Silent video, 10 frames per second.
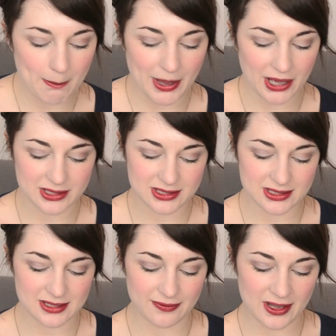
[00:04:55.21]
But
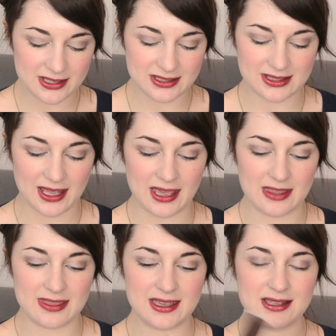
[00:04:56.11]
suffice to
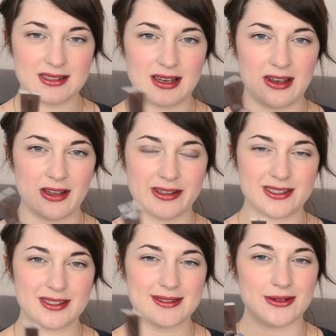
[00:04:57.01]
say, this
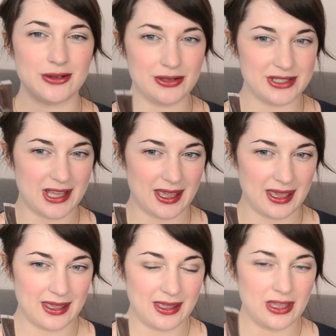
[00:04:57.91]
lasts all
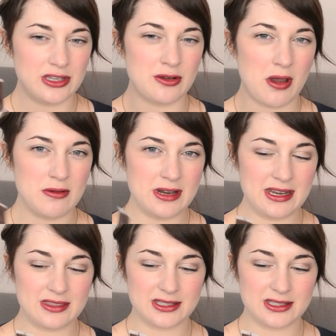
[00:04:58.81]
day. You only need the